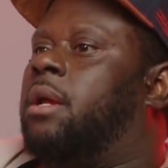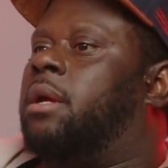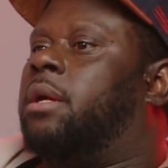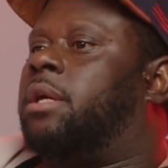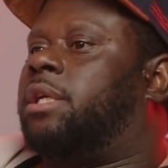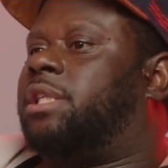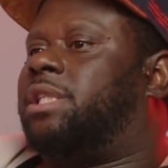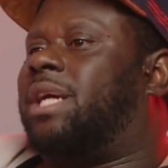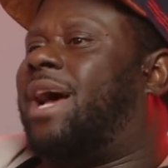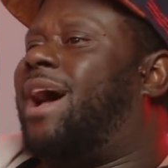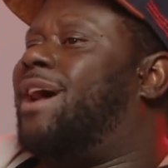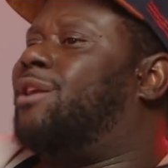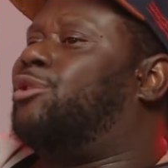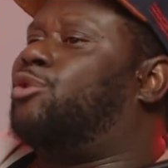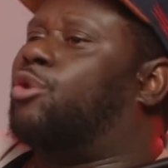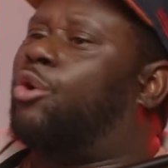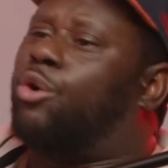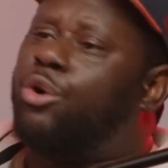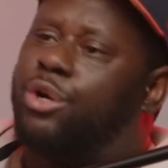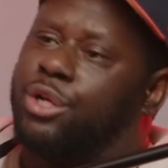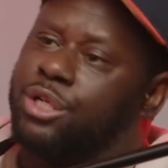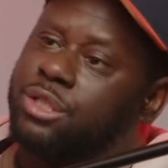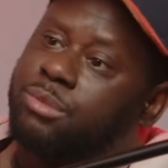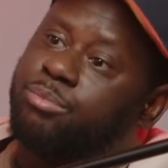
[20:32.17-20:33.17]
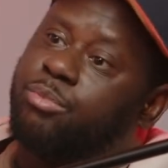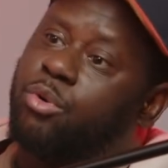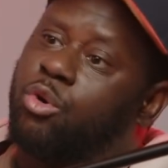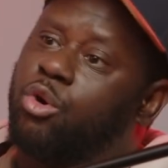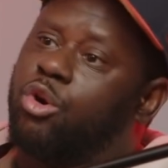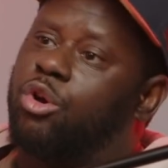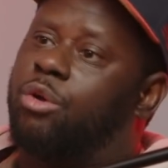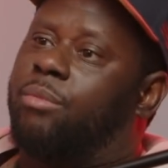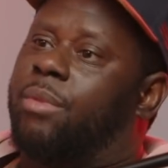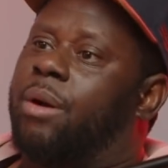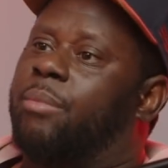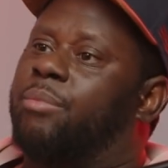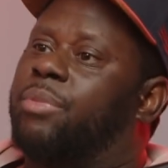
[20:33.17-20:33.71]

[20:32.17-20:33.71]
Shine's daughter is born on my